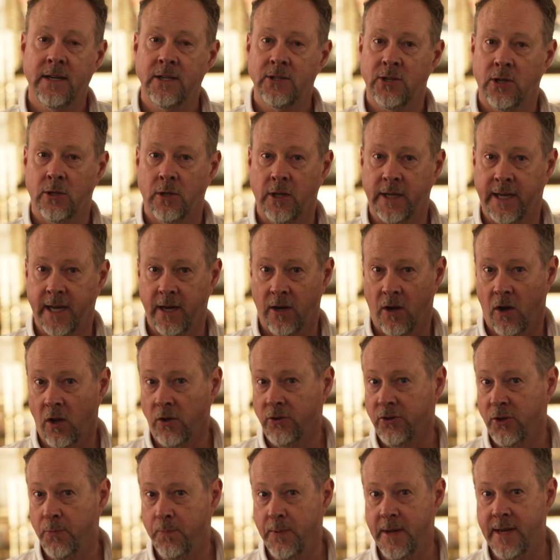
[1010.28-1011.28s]
to look at
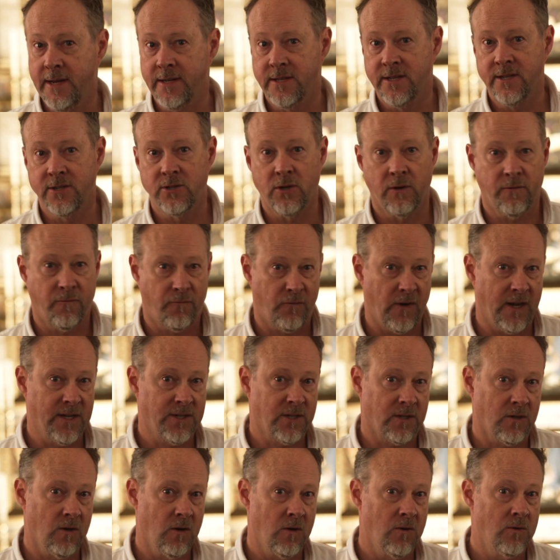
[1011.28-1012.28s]
altarpieces or
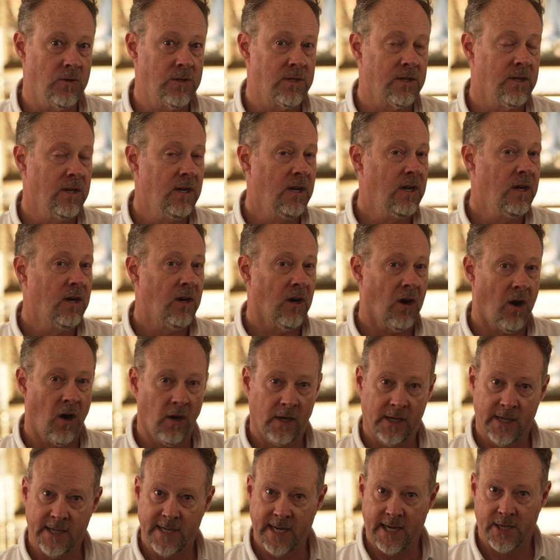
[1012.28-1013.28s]
frescoes,
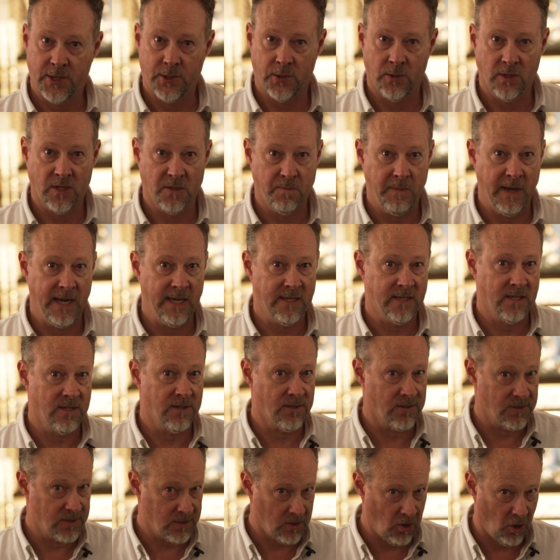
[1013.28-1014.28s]
architectural spaces
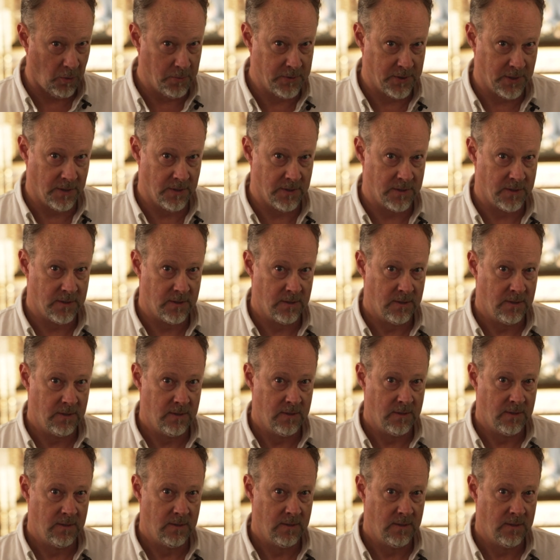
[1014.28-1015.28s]
or sculptures.
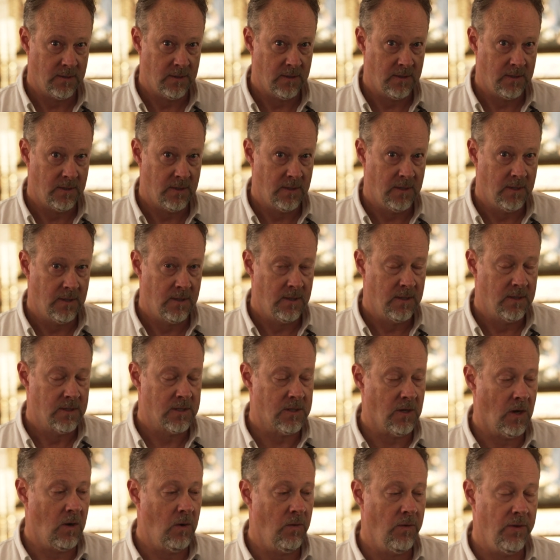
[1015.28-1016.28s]

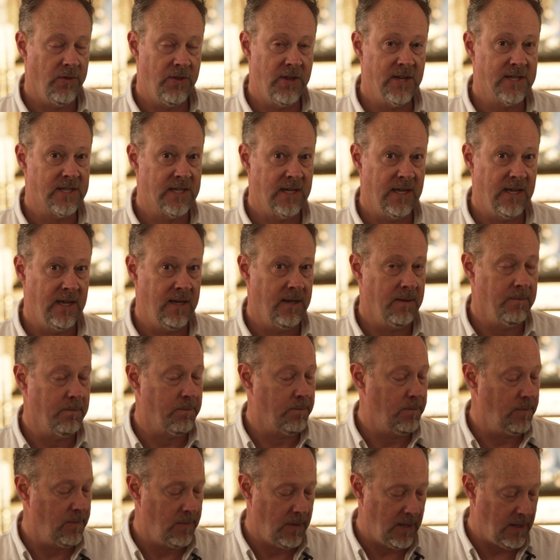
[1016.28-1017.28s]
So this
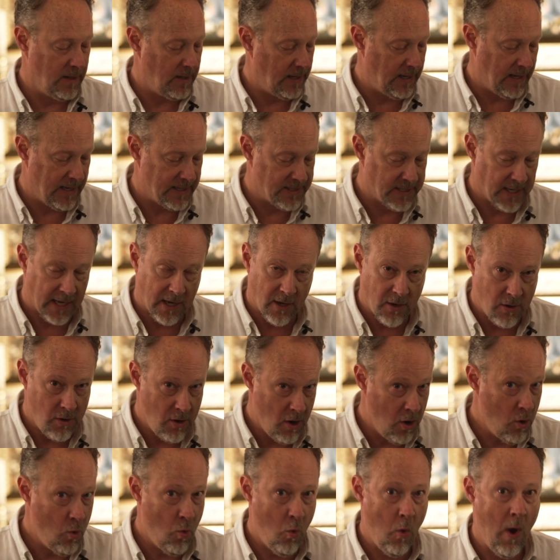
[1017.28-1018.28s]
is in
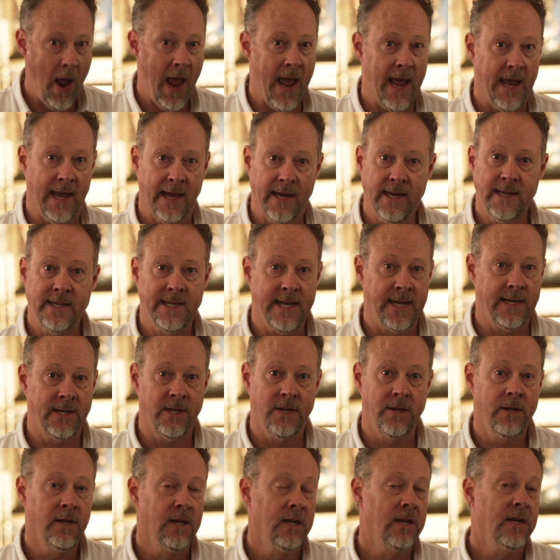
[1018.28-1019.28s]
no way
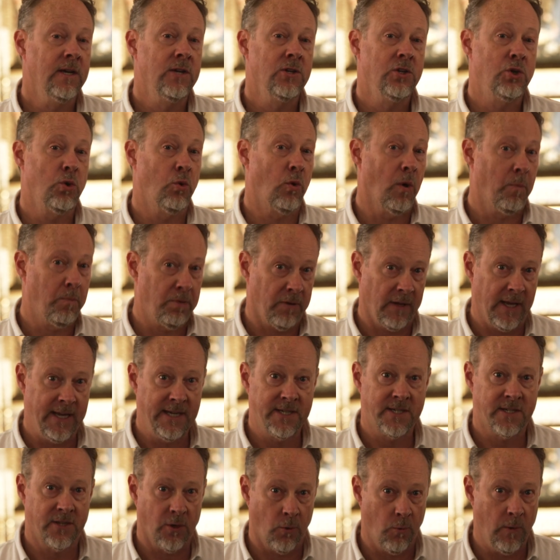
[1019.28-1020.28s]
intended to
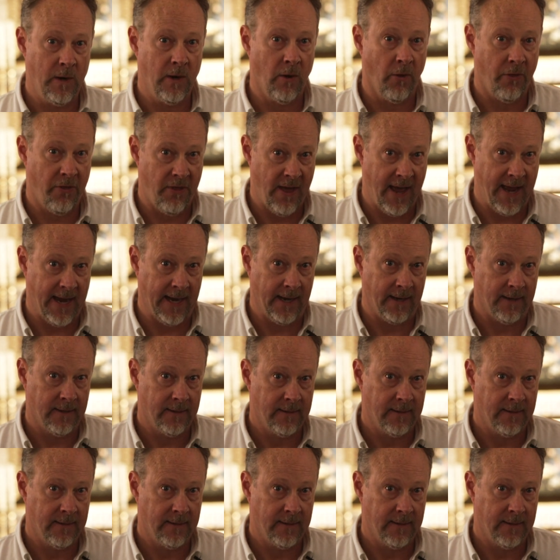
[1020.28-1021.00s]
replace the real thing.